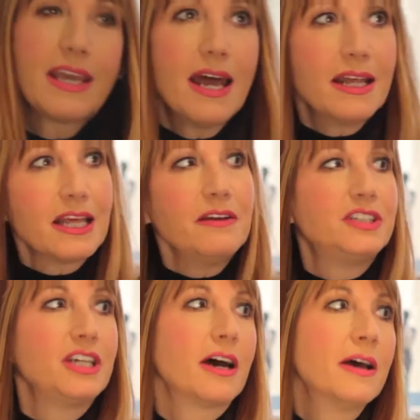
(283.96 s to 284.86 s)
kind of
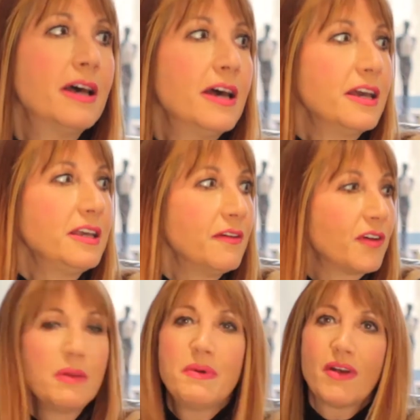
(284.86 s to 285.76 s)
leaves you've
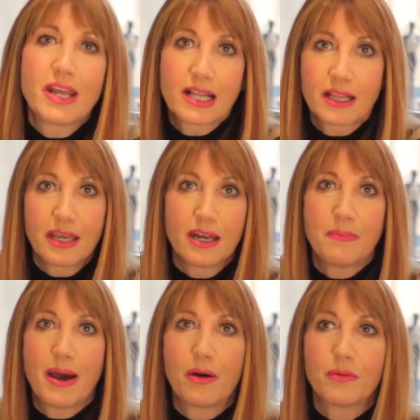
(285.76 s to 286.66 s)
got to be very clear
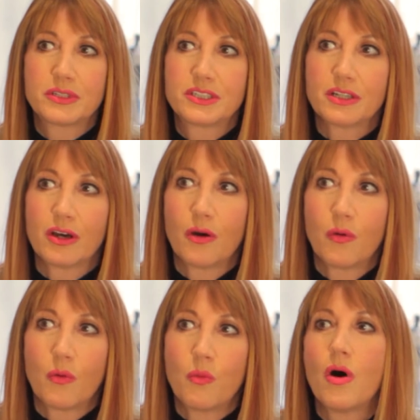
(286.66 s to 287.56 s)
about
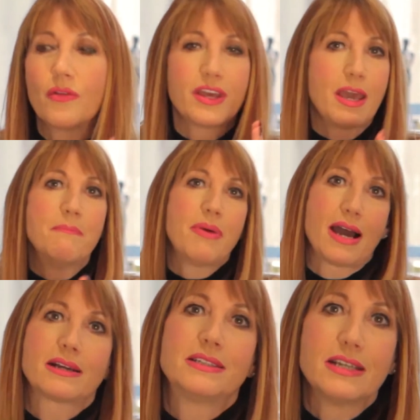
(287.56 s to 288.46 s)
what the
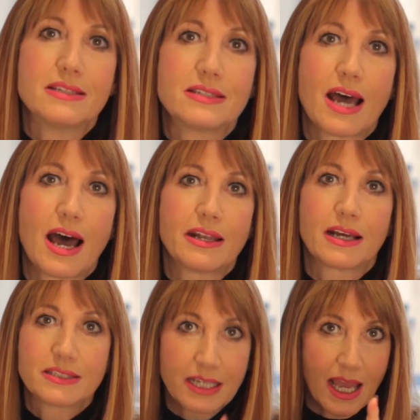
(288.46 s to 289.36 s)
impact is. And
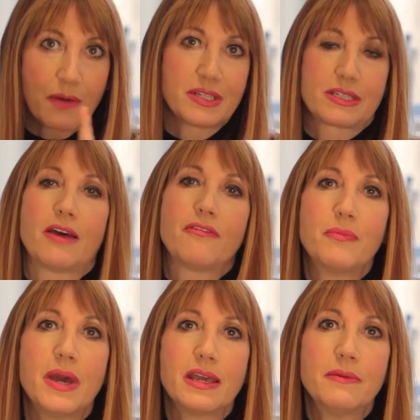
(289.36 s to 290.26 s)
I'll tell you how it's left
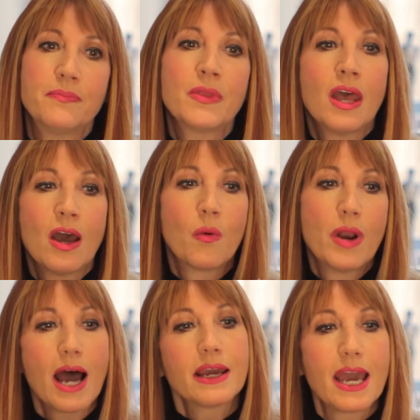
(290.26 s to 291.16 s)
me. When
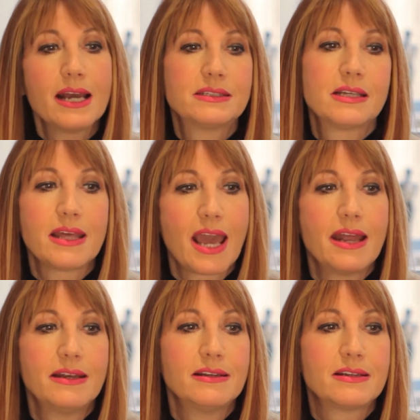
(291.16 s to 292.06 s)
I get to the
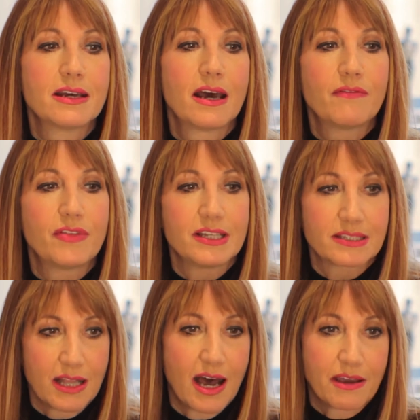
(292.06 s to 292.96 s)
end of this
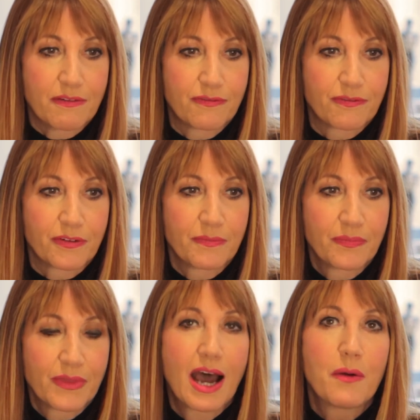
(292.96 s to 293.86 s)
life,
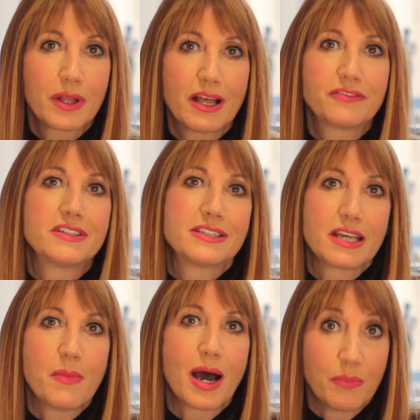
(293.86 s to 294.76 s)
I will have to
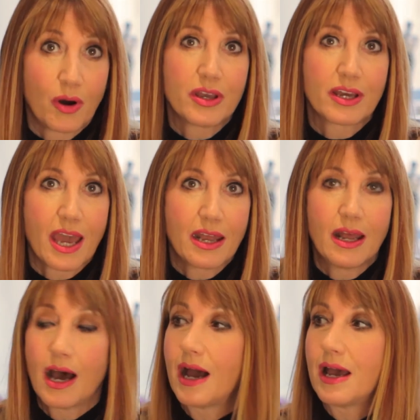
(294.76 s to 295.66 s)
see my boy again.
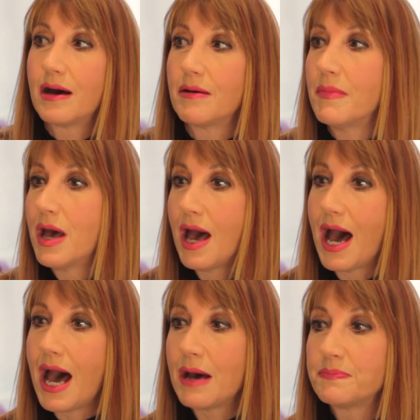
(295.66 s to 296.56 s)
I am
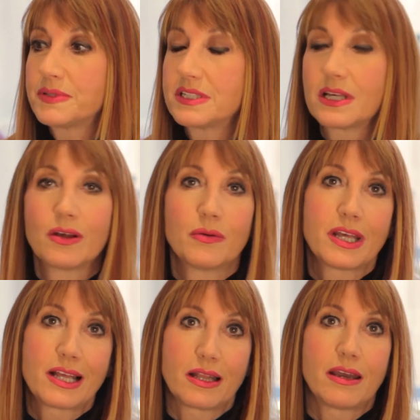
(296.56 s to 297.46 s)
absolutely
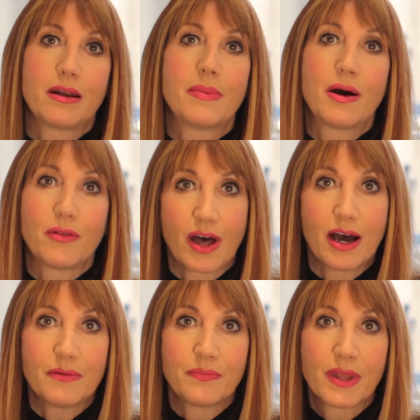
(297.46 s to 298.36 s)
clear about
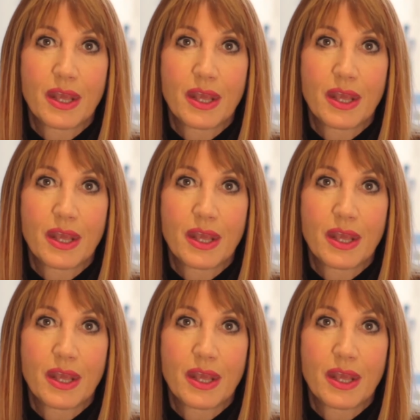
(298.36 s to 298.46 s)
that.